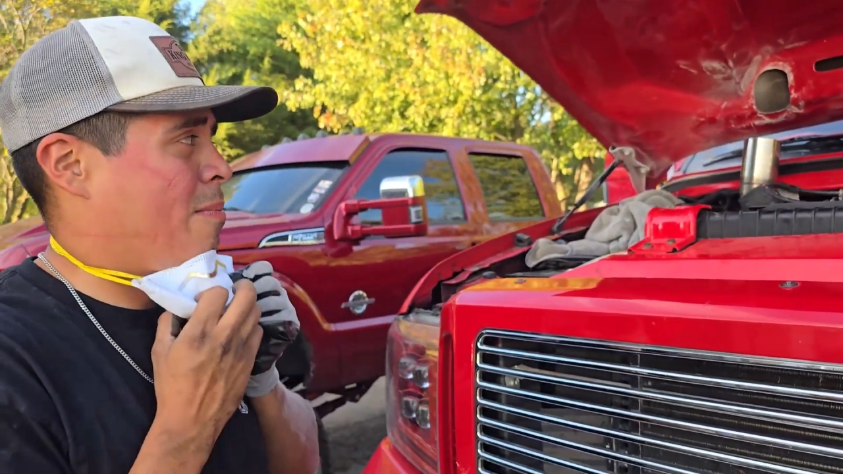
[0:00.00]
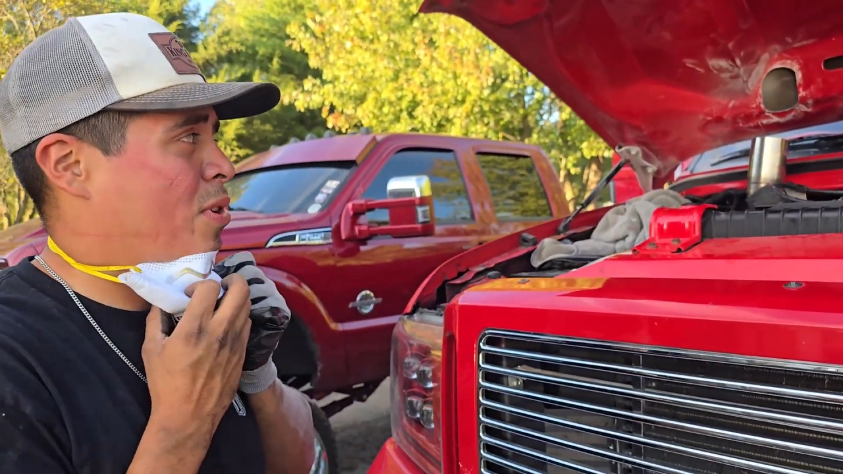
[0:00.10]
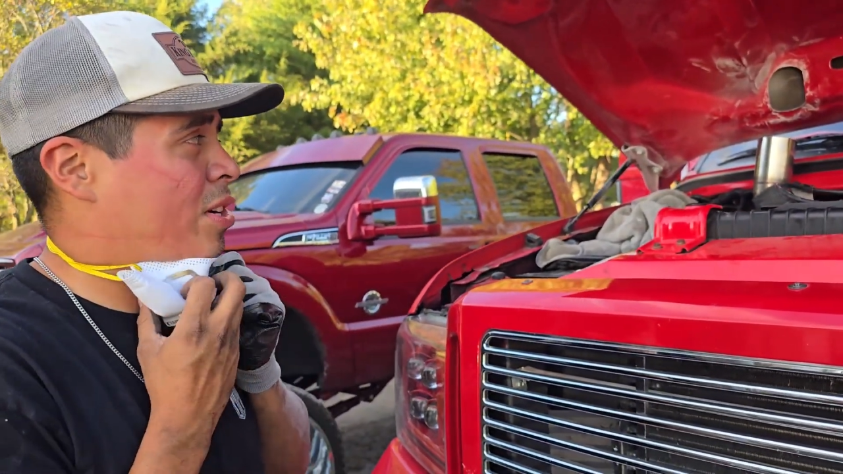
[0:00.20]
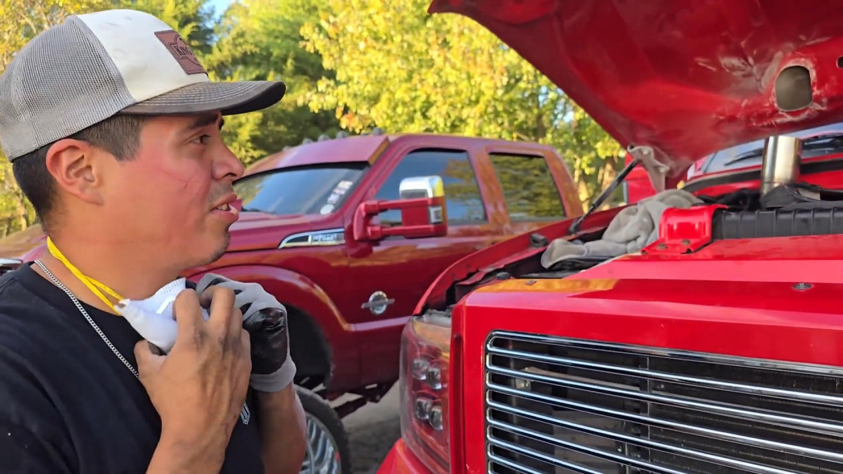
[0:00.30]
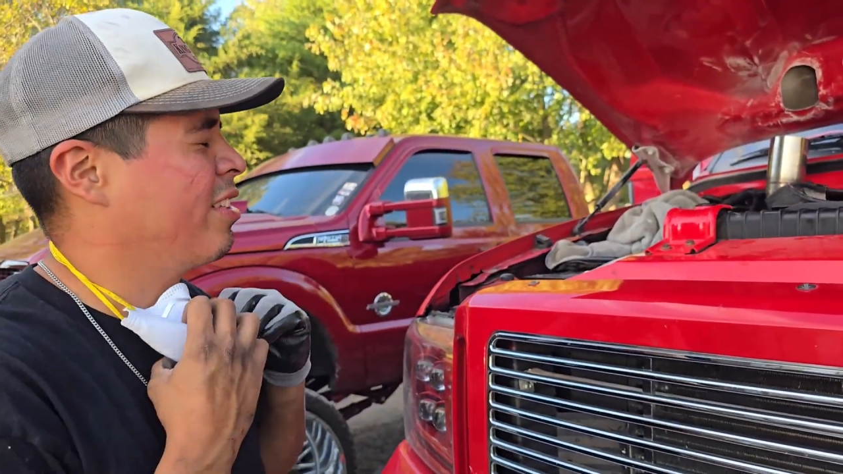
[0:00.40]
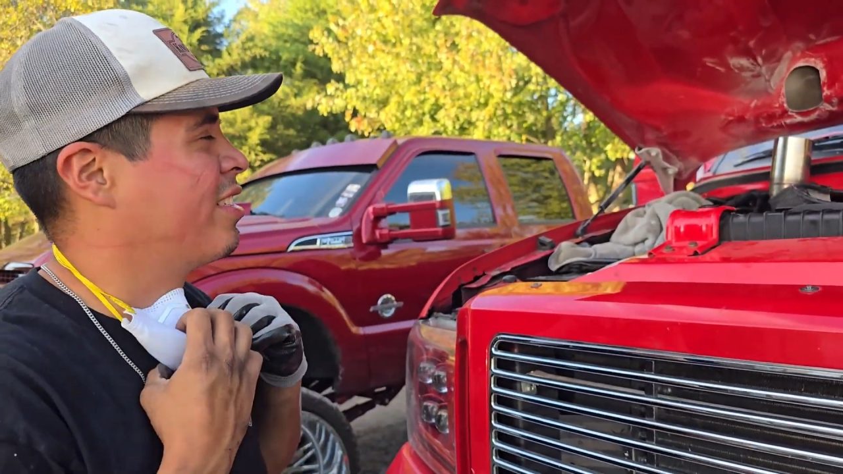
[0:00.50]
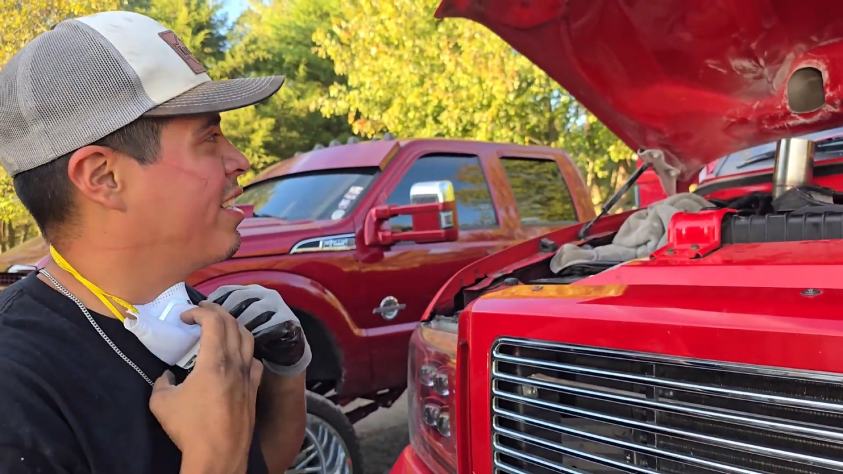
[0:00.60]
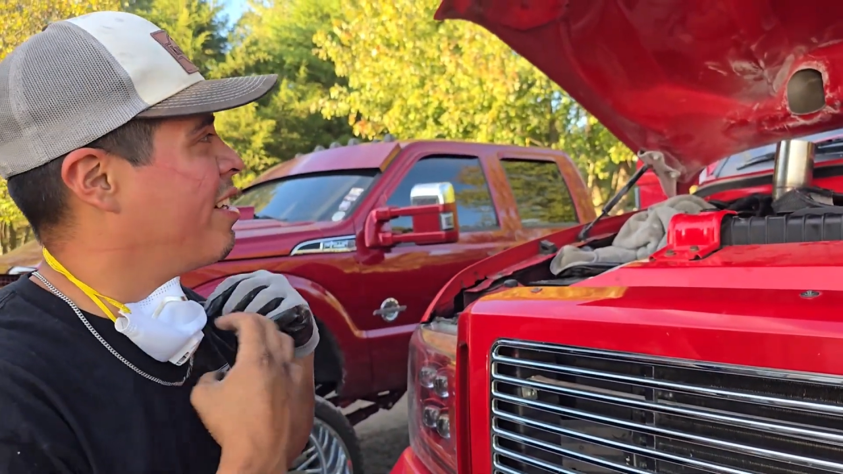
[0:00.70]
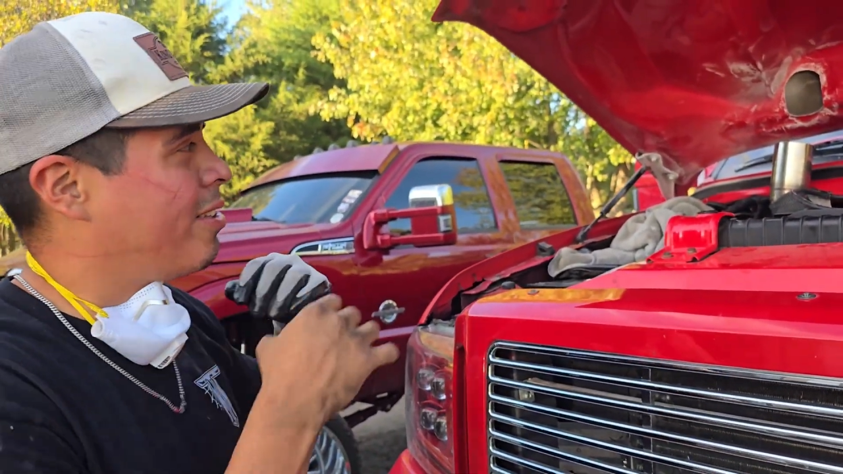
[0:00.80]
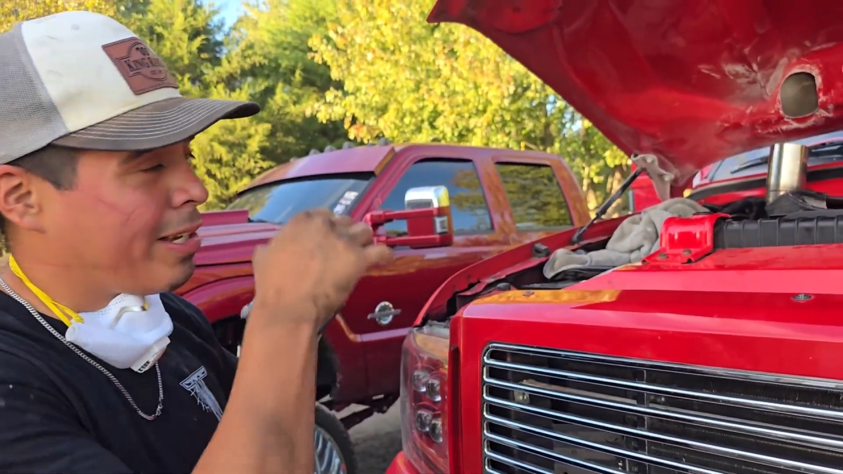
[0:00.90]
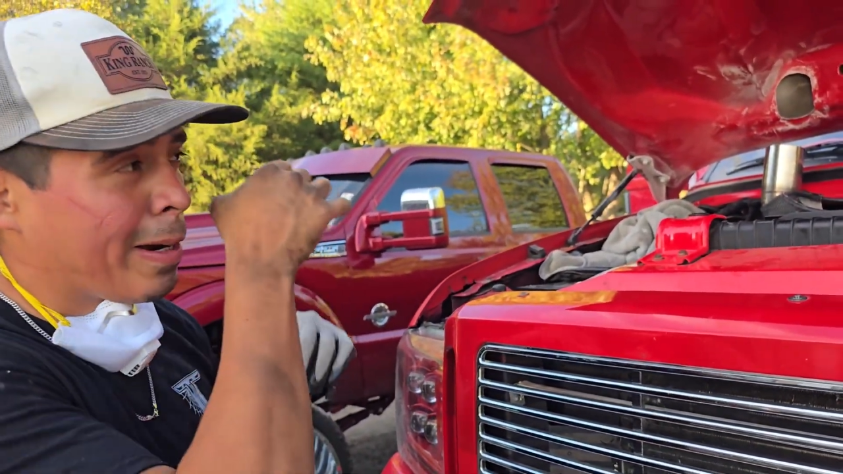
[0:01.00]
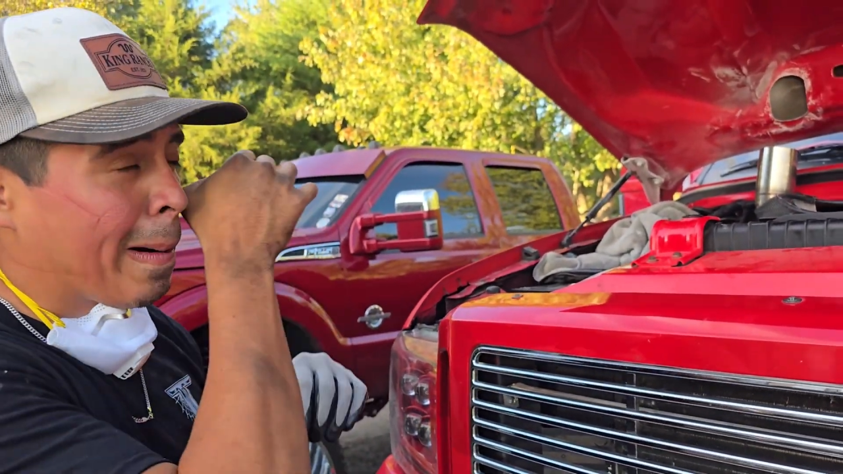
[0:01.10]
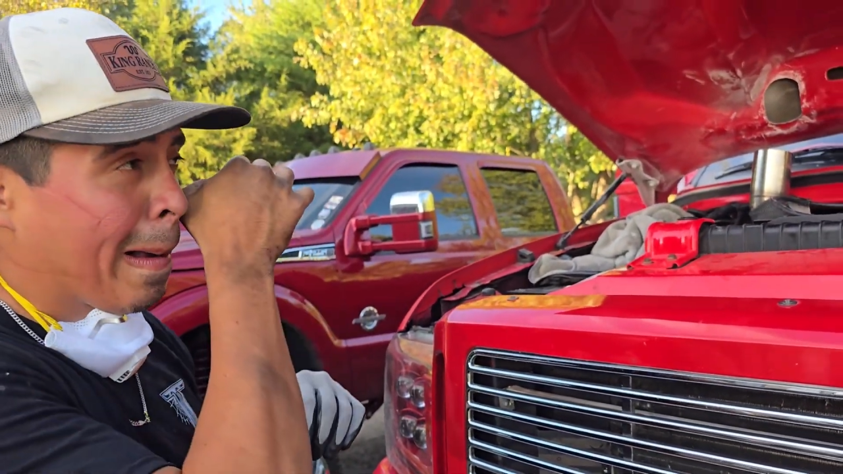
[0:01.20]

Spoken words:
pretty sure this is going to clear,